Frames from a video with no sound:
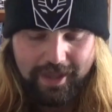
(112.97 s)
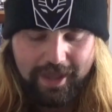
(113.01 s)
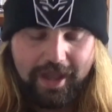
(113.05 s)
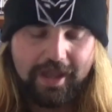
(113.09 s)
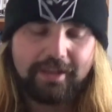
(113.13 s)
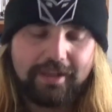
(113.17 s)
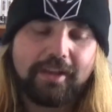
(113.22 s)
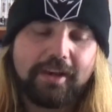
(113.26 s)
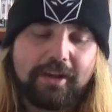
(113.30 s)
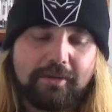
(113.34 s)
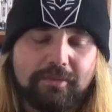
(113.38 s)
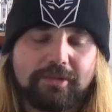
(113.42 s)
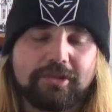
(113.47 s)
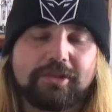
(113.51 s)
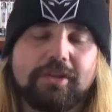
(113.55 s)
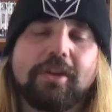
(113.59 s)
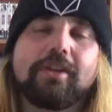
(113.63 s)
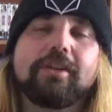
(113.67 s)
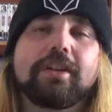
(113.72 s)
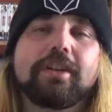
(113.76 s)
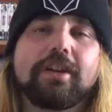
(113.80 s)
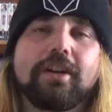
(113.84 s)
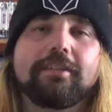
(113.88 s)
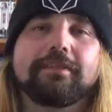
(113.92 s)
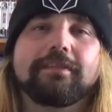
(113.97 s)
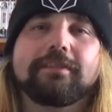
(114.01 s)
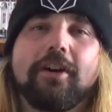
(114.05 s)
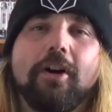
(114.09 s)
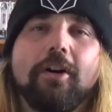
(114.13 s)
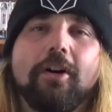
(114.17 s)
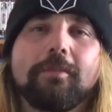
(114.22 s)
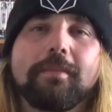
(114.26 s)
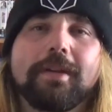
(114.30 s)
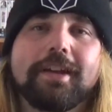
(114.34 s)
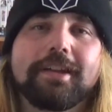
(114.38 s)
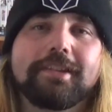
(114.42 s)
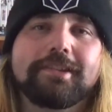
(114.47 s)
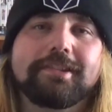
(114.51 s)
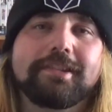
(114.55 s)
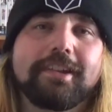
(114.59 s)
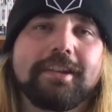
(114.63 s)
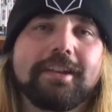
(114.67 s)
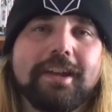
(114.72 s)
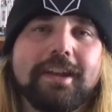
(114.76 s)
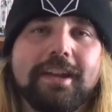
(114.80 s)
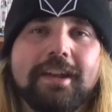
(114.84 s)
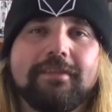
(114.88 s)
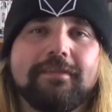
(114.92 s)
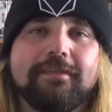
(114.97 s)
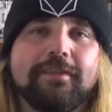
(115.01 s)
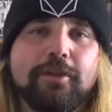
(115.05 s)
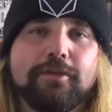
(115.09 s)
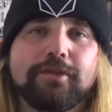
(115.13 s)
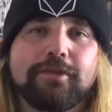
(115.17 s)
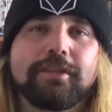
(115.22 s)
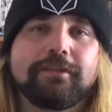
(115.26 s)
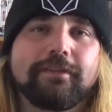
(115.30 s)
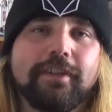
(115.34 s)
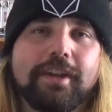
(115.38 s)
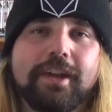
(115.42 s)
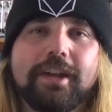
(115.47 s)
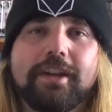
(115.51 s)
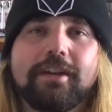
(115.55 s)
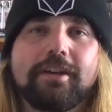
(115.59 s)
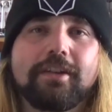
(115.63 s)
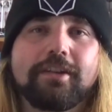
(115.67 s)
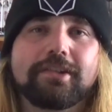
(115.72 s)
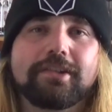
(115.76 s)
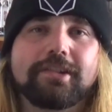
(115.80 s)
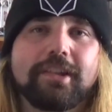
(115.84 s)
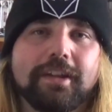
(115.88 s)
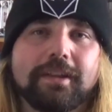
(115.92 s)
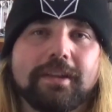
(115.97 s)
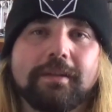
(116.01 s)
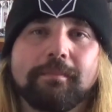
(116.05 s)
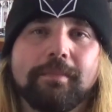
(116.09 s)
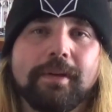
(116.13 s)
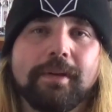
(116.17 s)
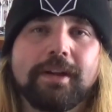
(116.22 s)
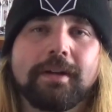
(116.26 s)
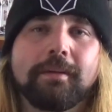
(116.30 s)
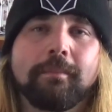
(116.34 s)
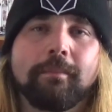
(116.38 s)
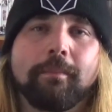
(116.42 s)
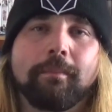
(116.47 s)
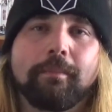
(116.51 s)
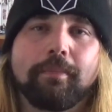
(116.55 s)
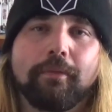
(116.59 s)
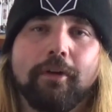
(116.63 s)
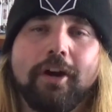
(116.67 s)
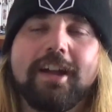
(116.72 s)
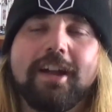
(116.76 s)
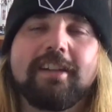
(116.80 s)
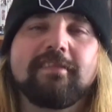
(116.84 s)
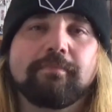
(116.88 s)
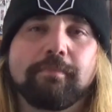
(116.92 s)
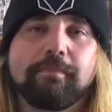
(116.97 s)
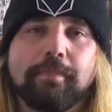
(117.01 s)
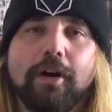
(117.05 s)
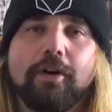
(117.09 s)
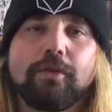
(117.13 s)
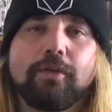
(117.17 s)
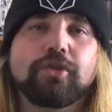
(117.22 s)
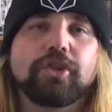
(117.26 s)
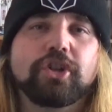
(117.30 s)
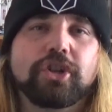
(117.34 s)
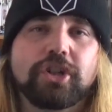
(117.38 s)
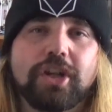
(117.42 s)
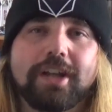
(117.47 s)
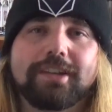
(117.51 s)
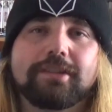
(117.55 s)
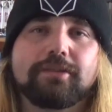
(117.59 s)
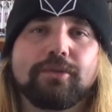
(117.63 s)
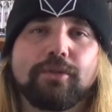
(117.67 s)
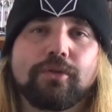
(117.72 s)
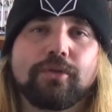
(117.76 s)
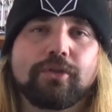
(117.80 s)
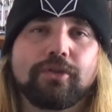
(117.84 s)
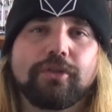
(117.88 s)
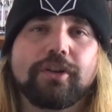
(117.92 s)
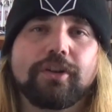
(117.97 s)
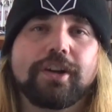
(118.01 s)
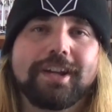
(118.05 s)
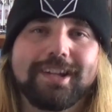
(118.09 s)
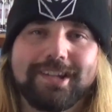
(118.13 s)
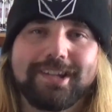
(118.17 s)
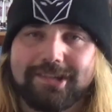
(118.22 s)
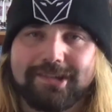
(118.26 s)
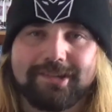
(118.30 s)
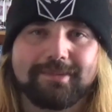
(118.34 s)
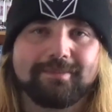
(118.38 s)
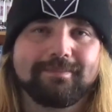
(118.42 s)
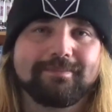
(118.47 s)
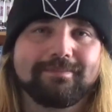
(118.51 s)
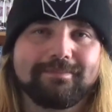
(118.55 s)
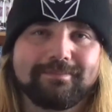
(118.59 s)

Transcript: And that he was turning off comments in any future videos like the big, brave, bold shit talker he is.